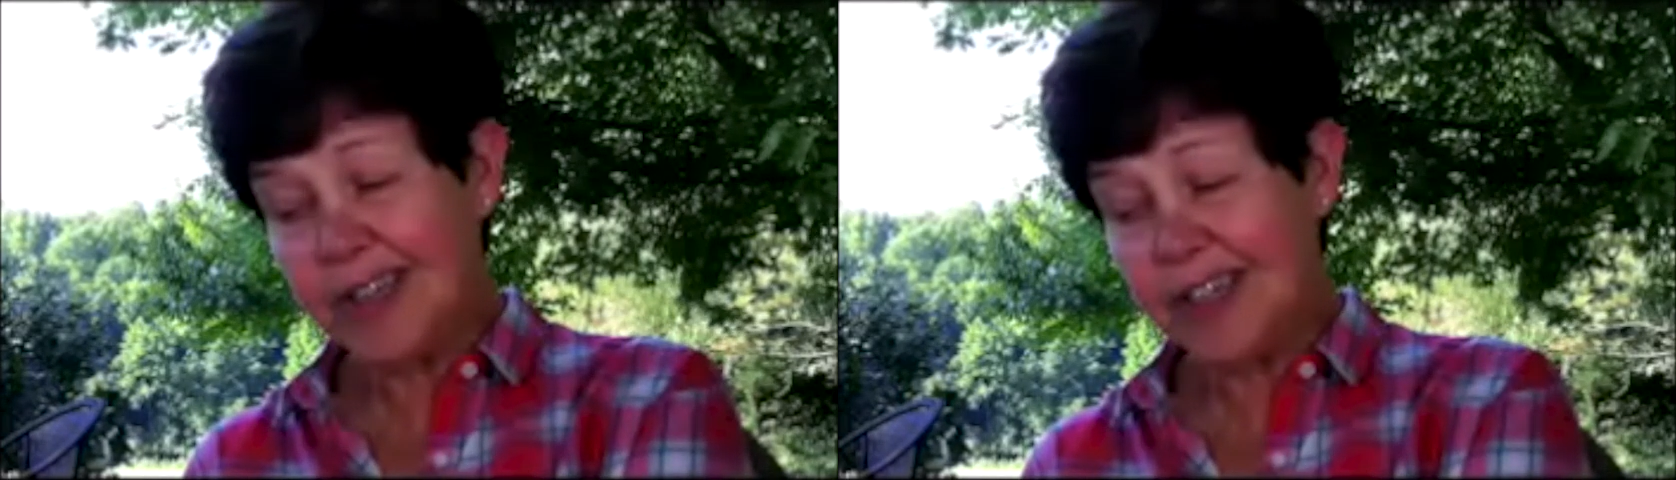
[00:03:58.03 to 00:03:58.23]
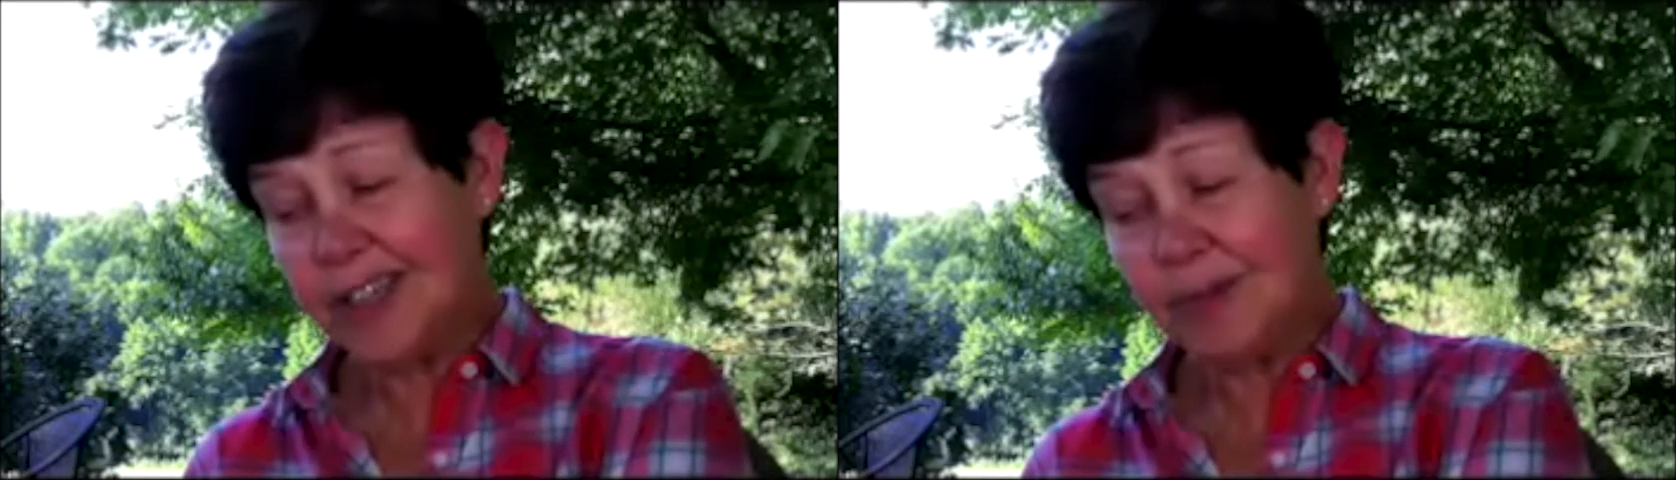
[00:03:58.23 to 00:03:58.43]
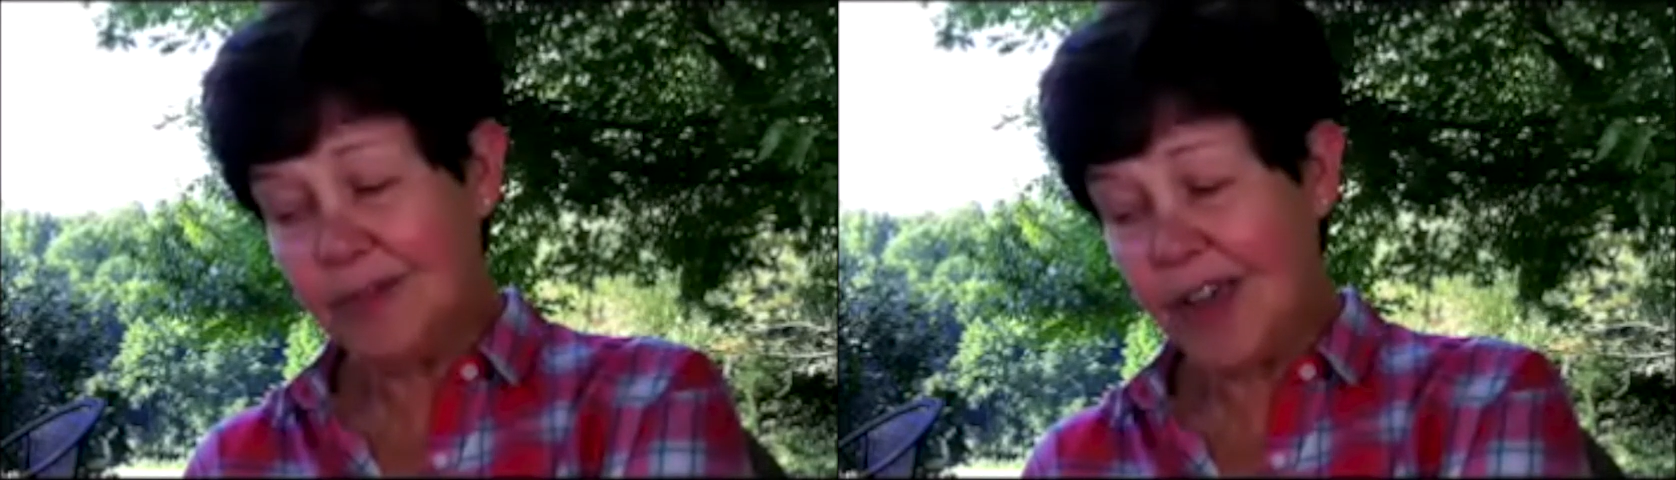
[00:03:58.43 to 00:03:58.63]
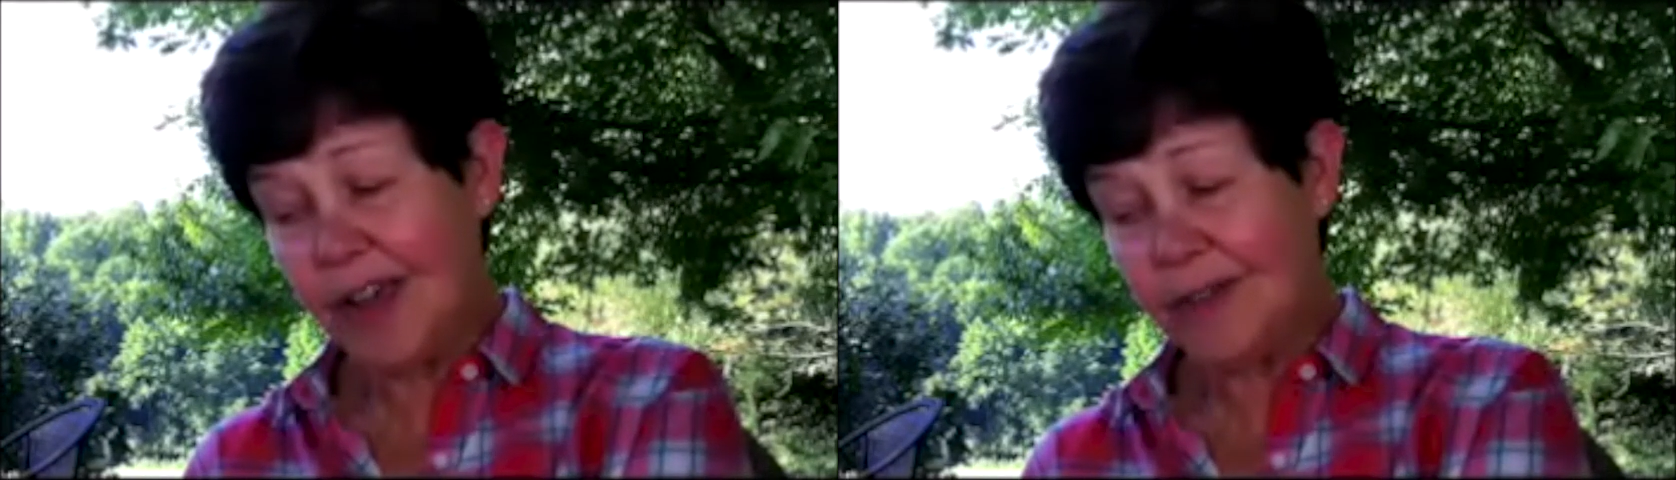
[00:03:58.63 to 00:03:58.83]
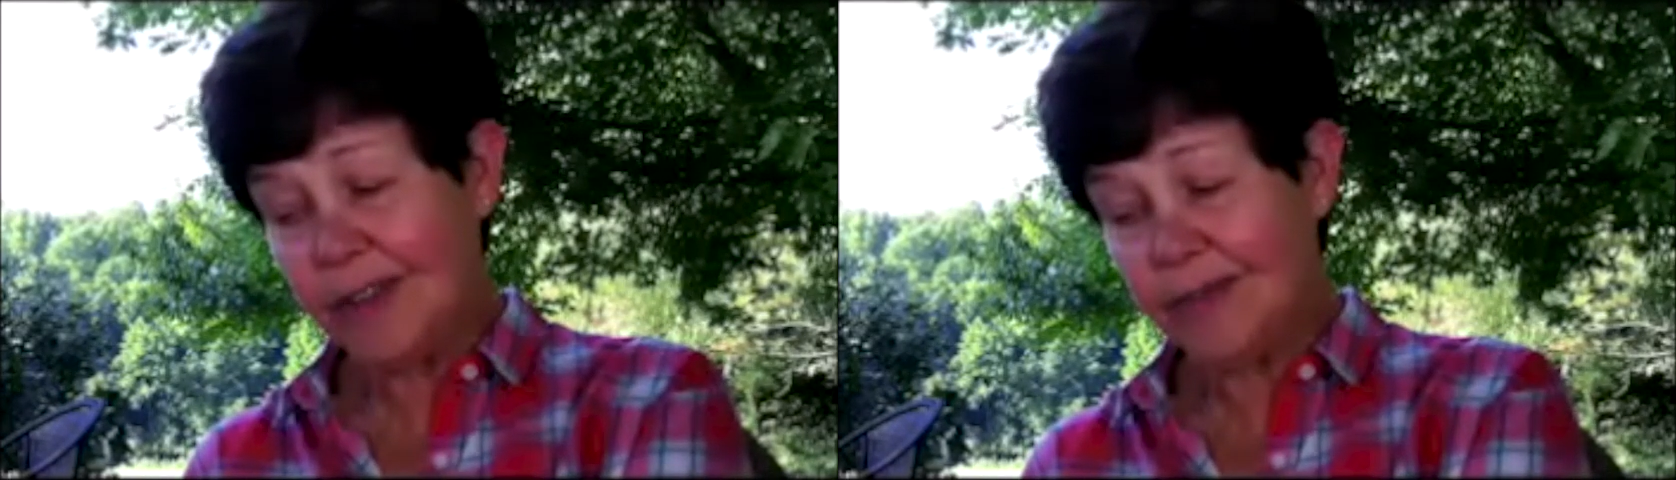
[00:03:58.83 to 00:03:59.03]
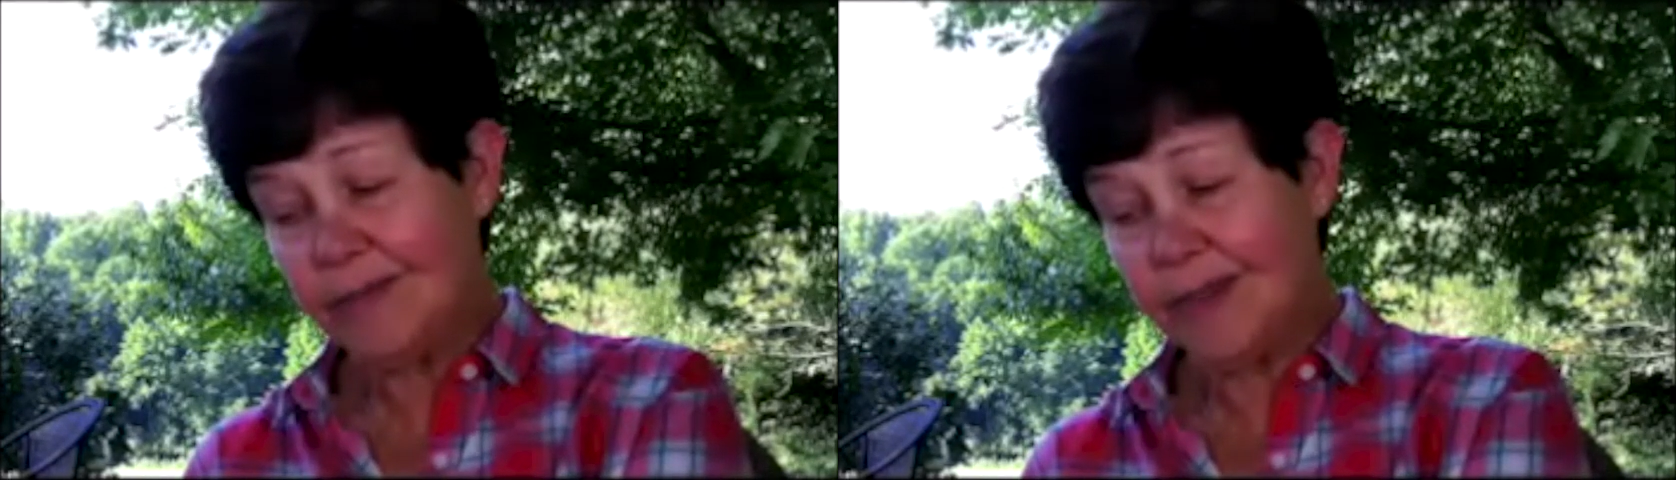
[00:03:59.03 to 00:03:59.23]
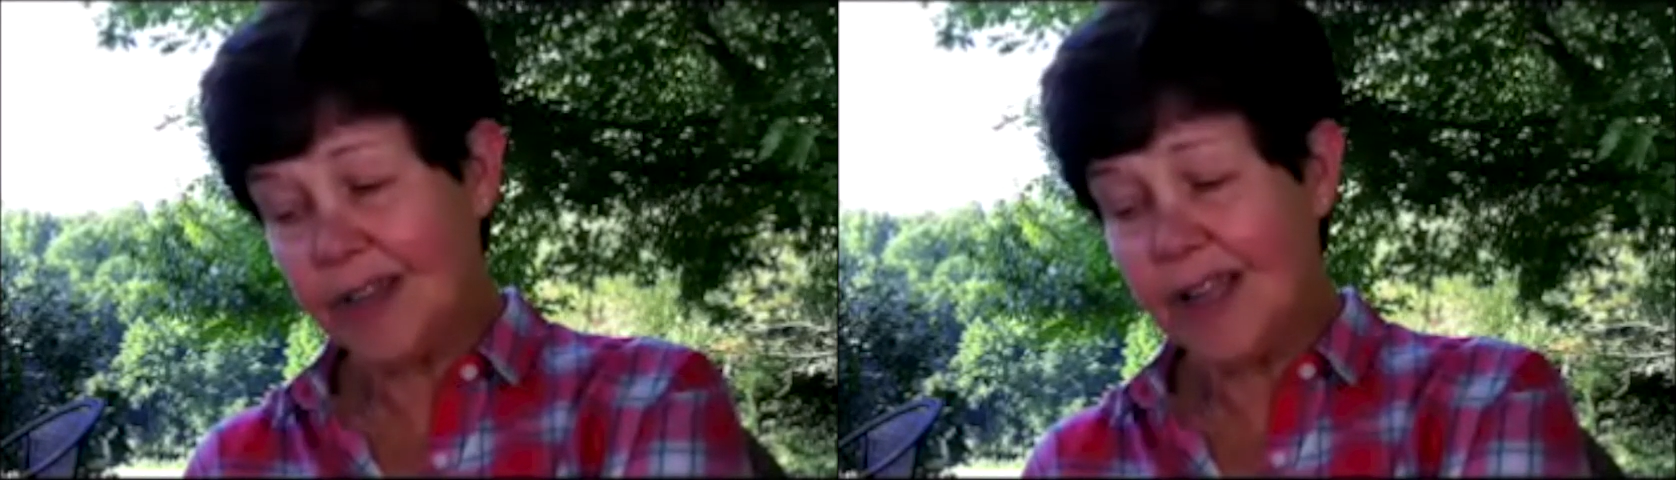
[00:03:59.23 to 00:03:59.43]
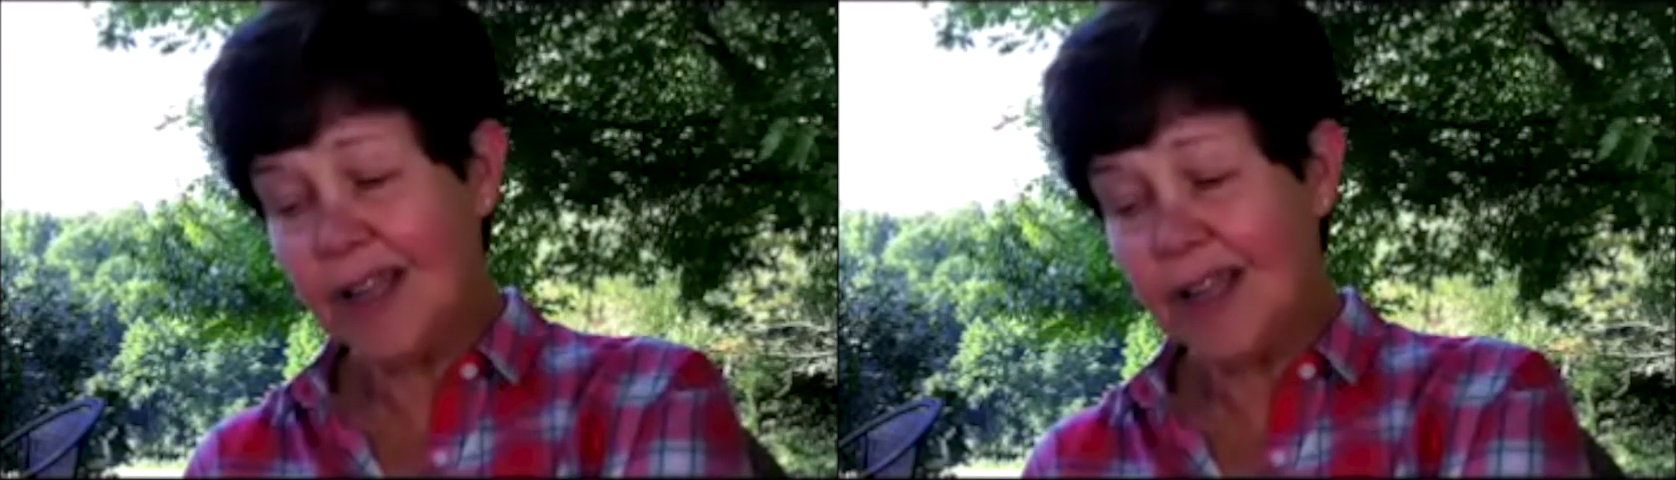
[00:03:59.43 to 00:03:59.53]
kingdom of heaven.